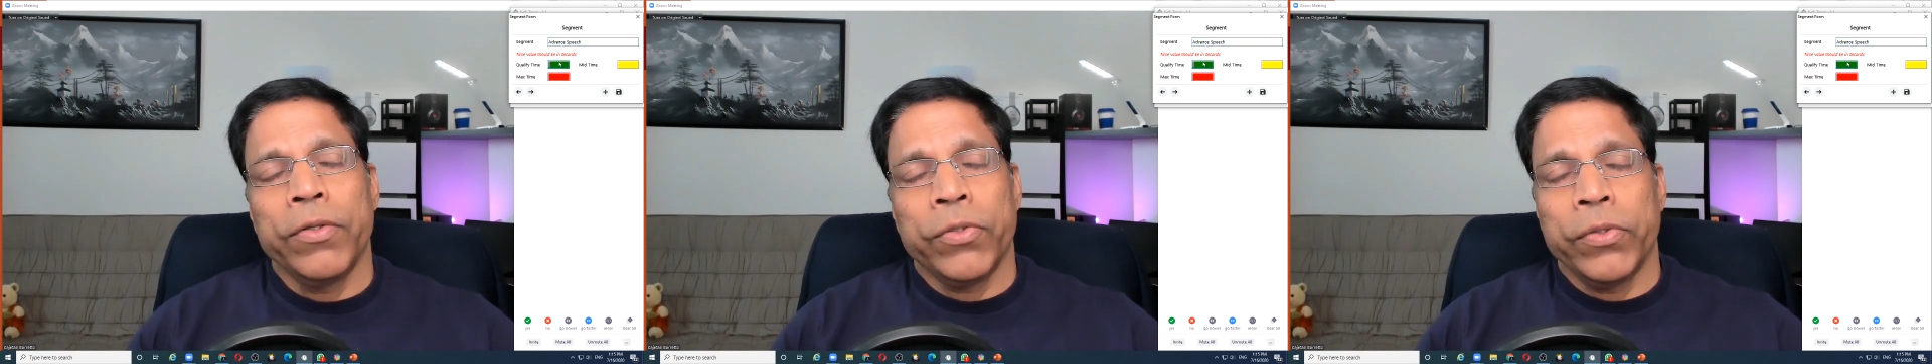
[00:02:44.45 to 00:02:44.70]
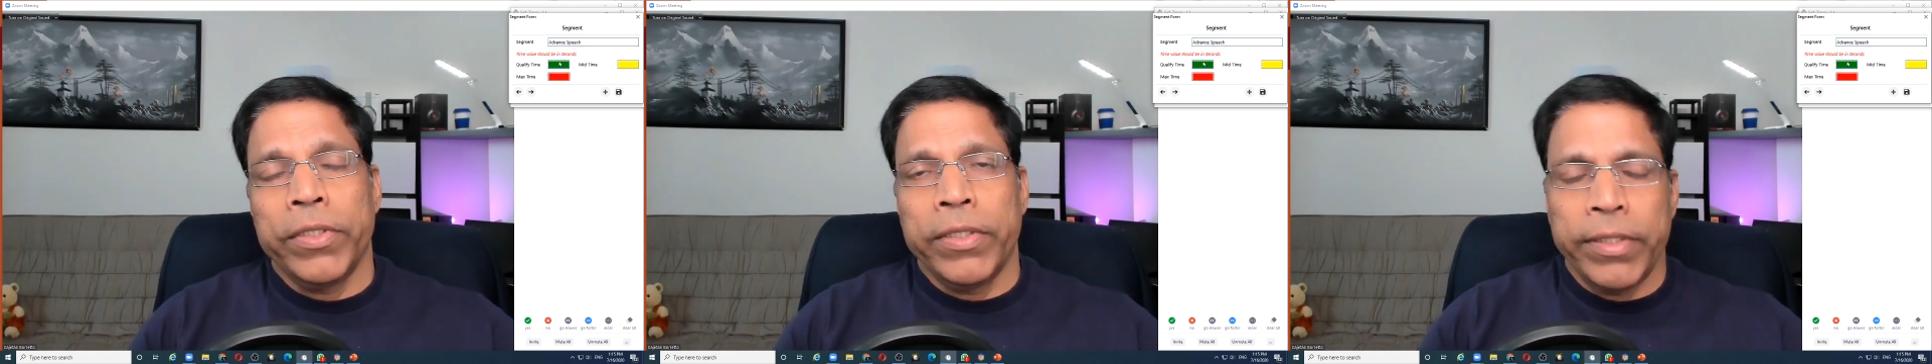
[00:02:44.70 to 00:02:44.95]

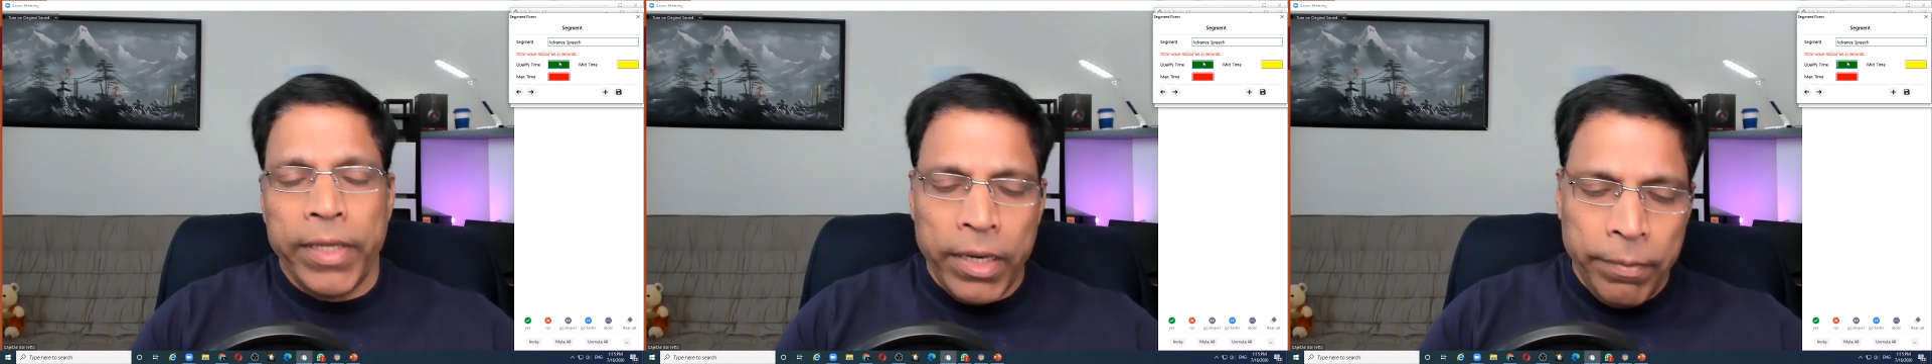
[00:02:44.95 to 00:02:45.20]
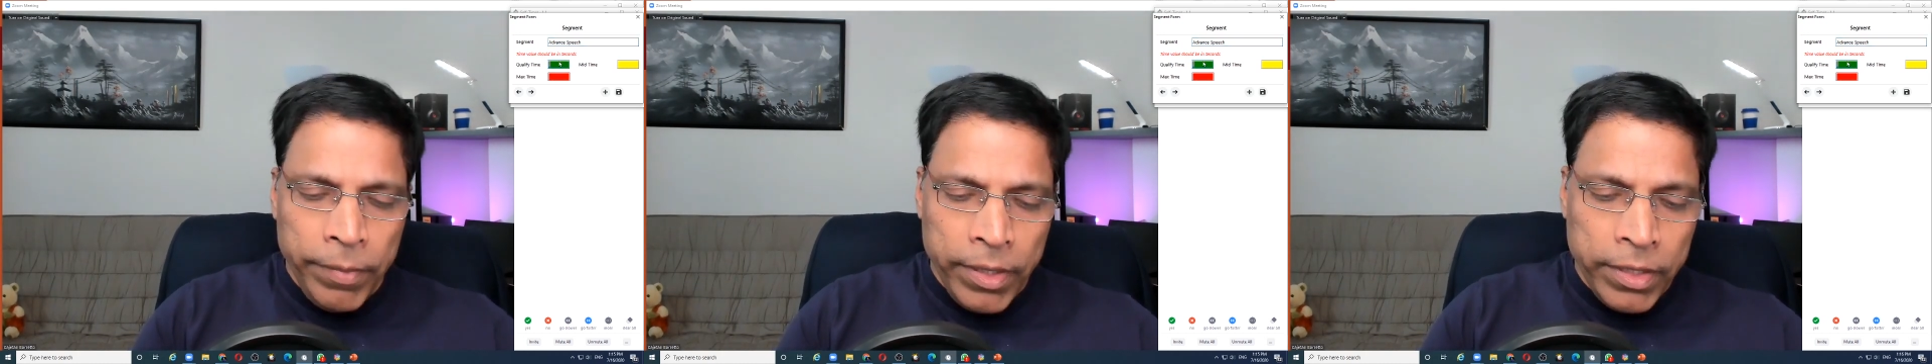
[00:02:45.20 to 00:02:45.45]
So
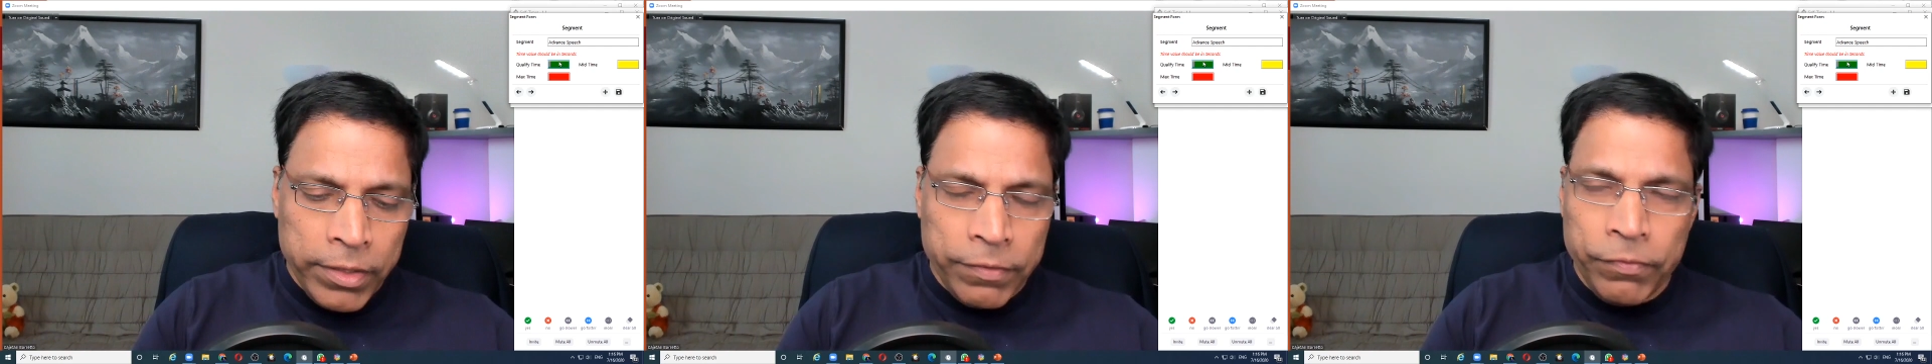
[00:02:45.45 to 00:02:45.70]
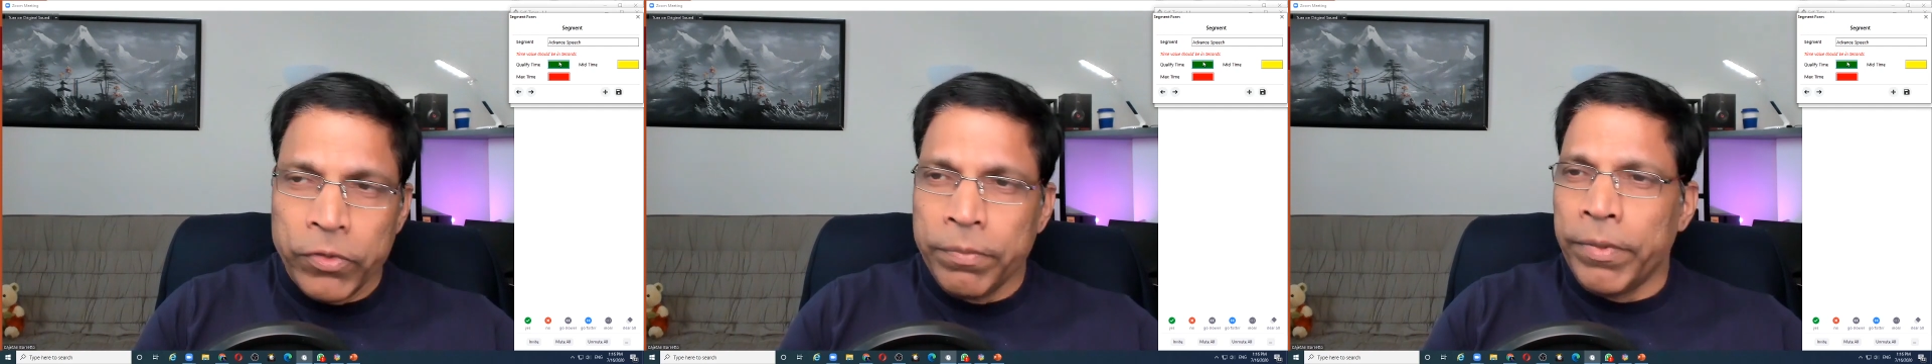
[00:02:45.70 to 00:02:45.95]
ten
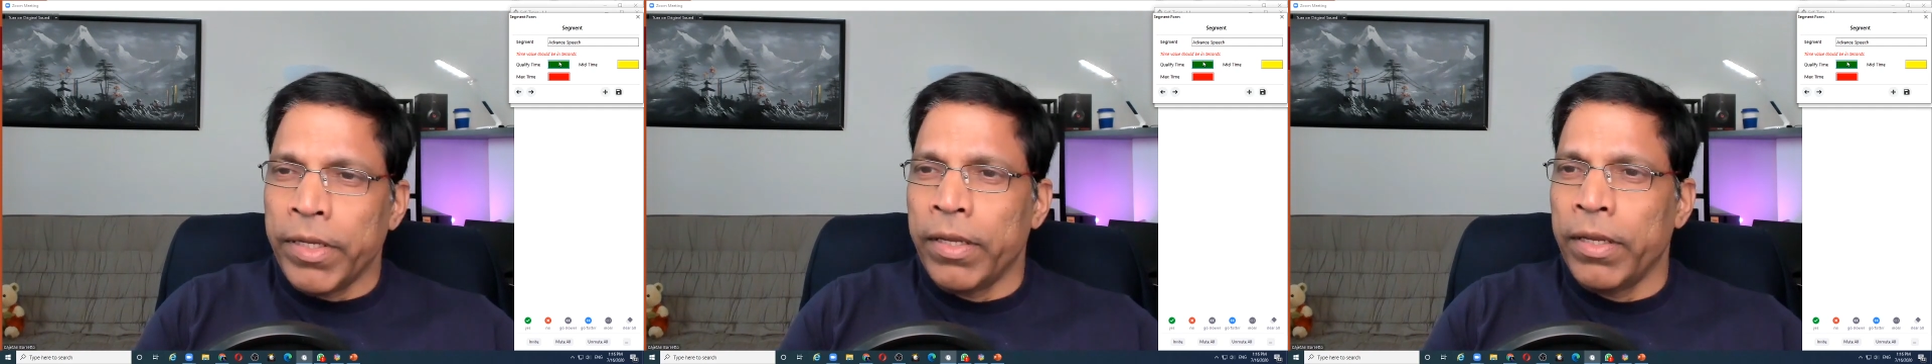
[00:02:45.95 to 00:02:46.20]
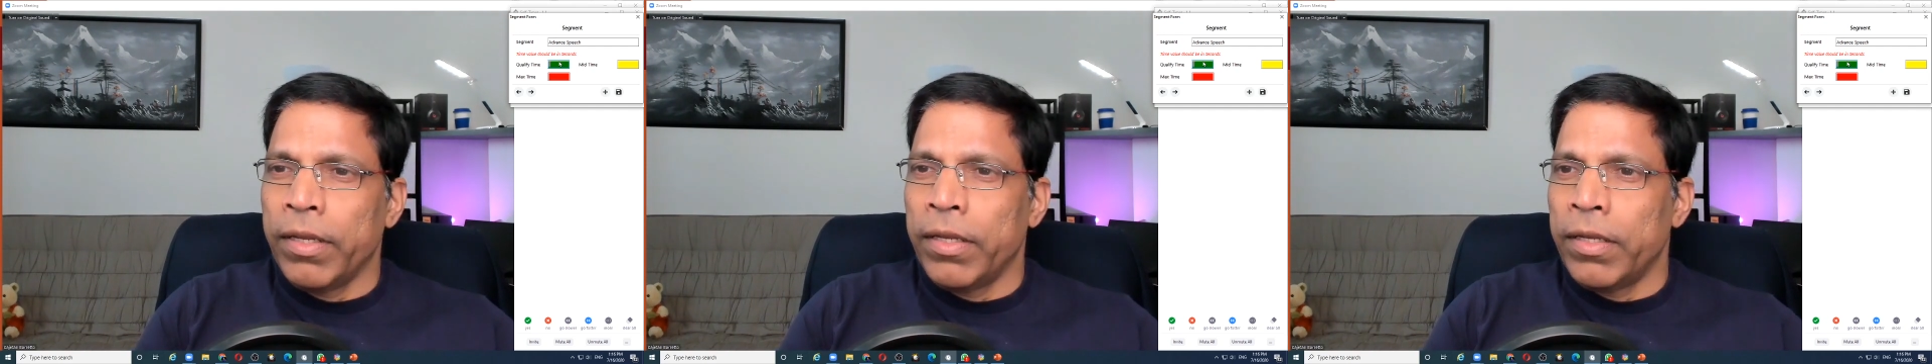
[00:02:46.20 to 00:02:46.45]
minutes would
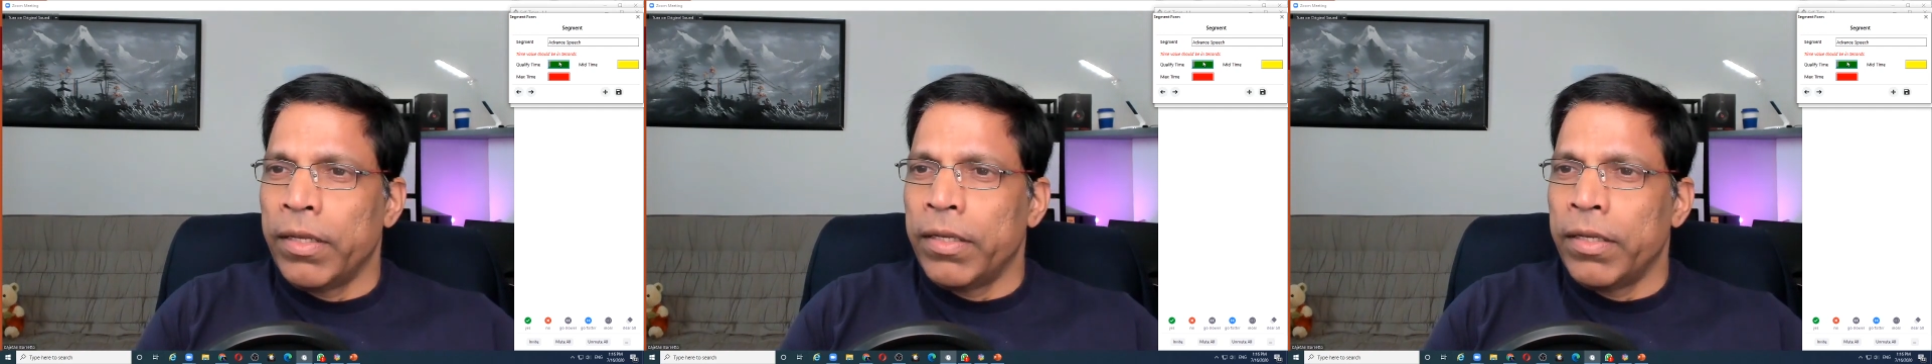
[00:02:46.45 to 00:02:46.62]
be